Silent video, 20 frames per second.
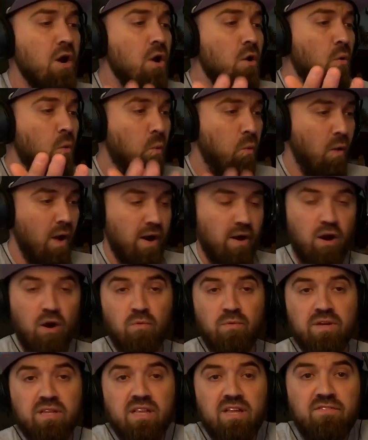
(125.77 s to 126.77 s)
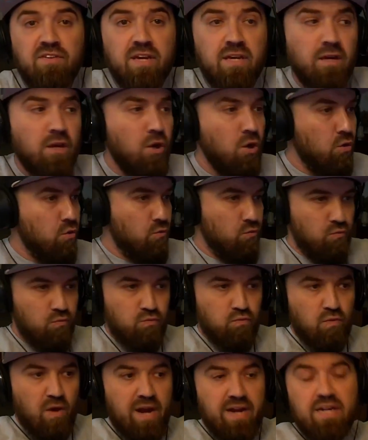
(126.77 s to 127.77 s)
Where are we living?
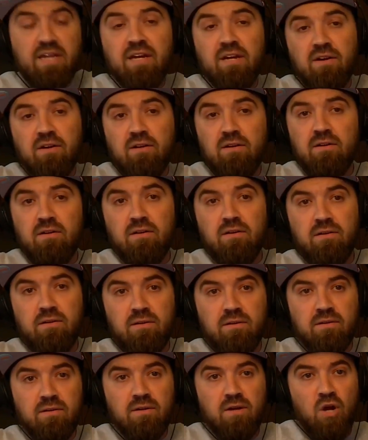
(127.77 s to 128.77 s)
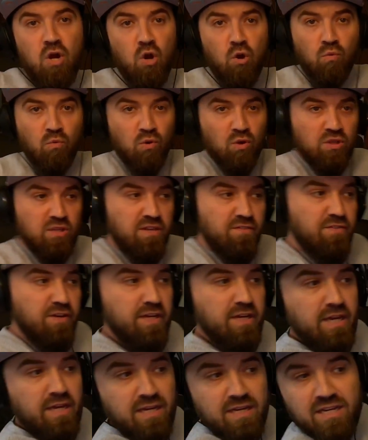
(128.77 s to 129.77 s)
Right here. We're
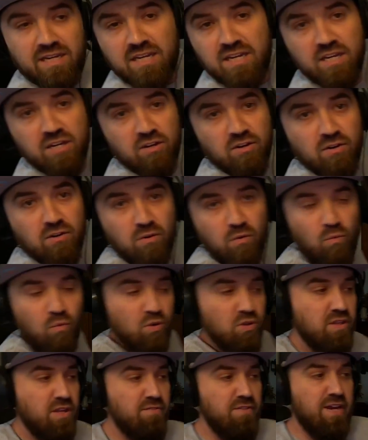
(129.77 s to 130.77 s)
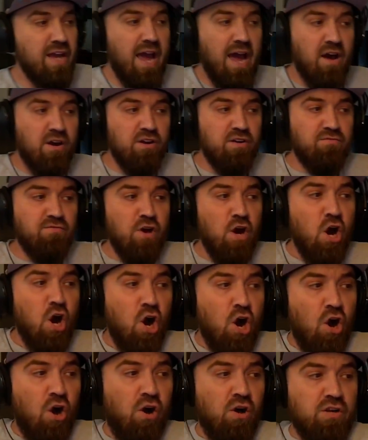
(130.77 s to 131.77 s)
living here. We're living out of
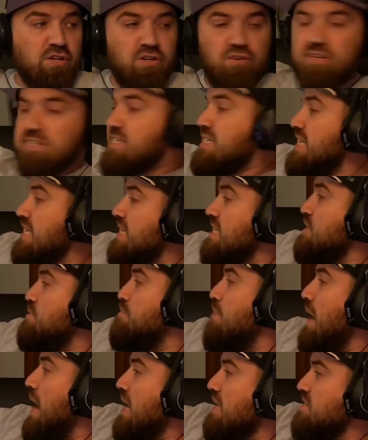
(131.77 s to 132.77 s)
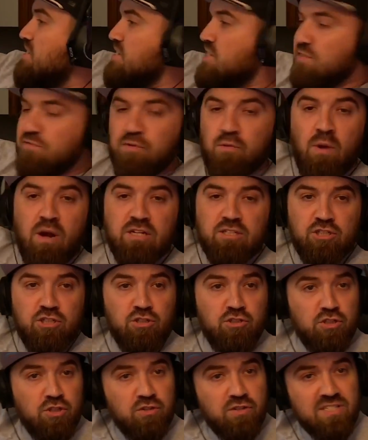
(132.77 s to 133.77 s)
all. You can see these boxes. If you're watching
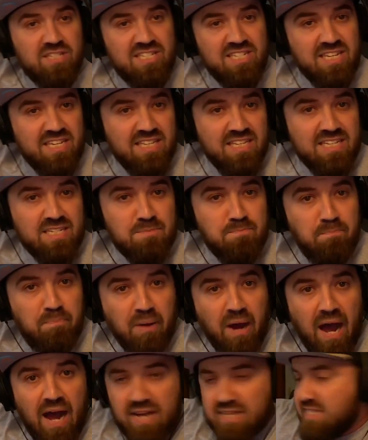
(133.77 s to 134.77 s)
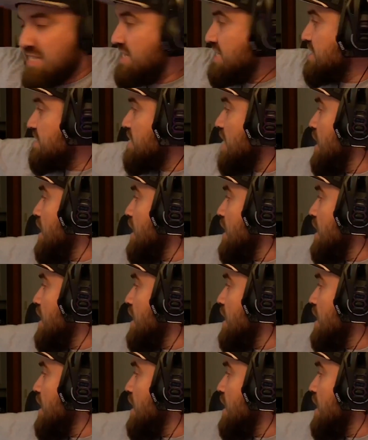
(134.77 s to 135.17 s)
YouTube, you can see these boxes.